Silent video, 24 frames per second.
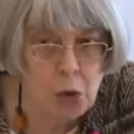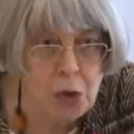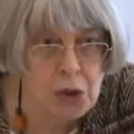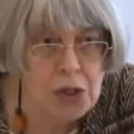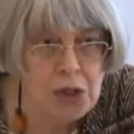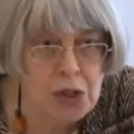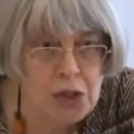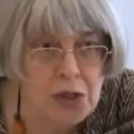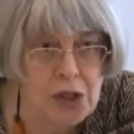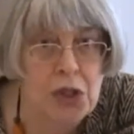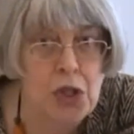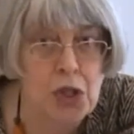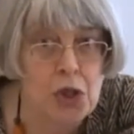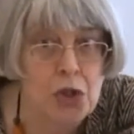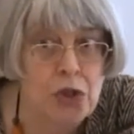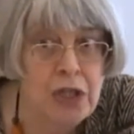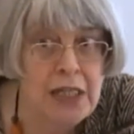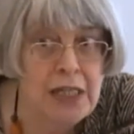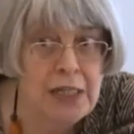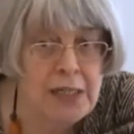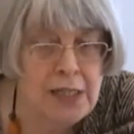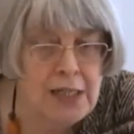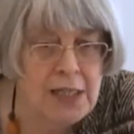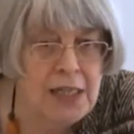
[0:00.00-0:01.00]
took to the
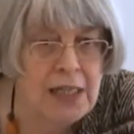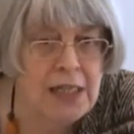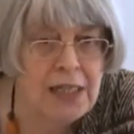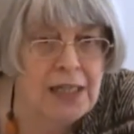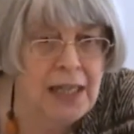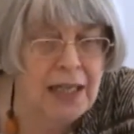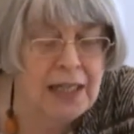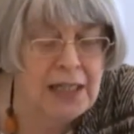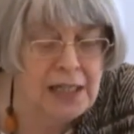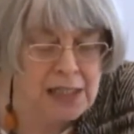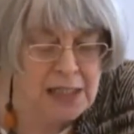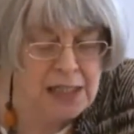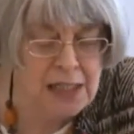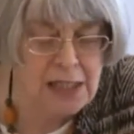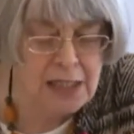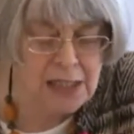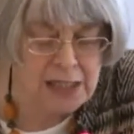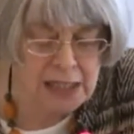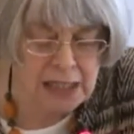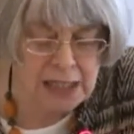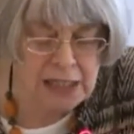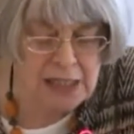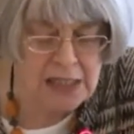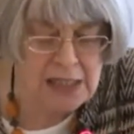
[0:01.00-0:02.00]
streets in
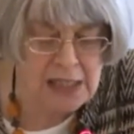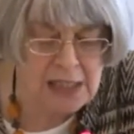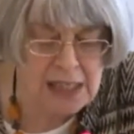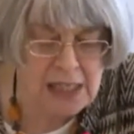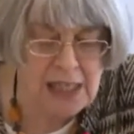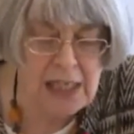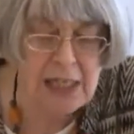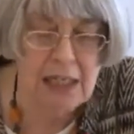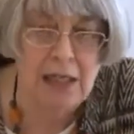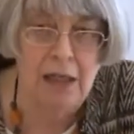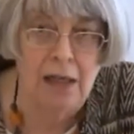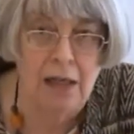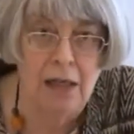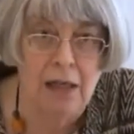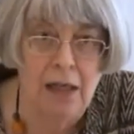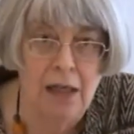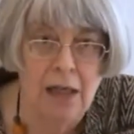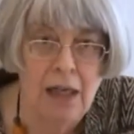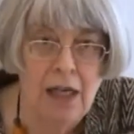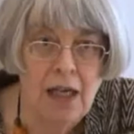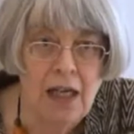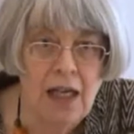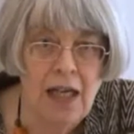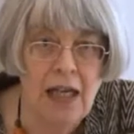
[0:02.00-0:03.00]
1916
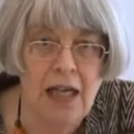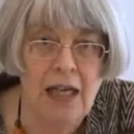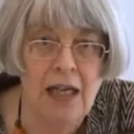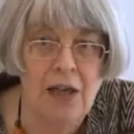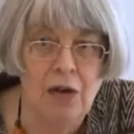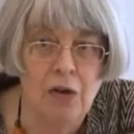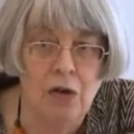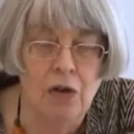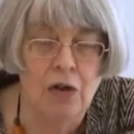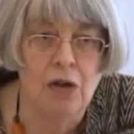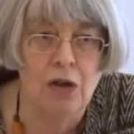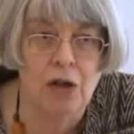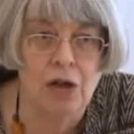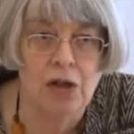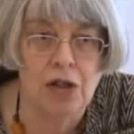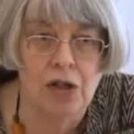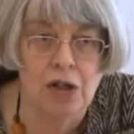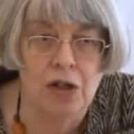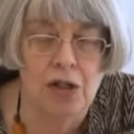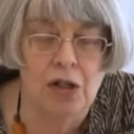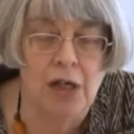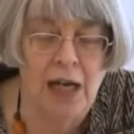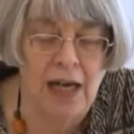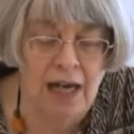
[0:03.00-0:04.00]
in
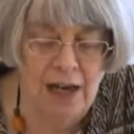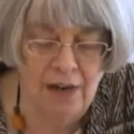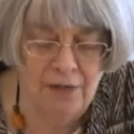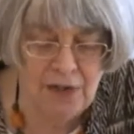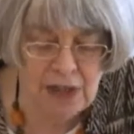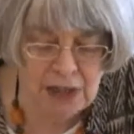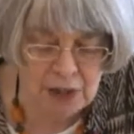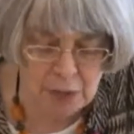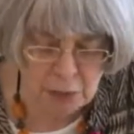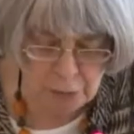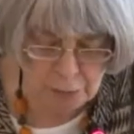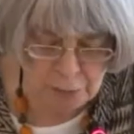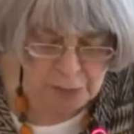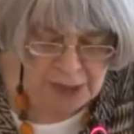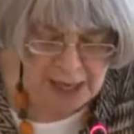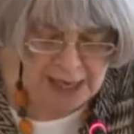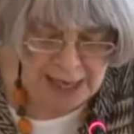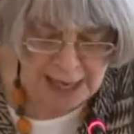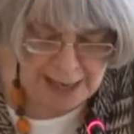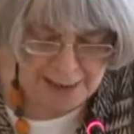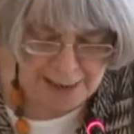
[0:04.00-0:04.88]
order to have equal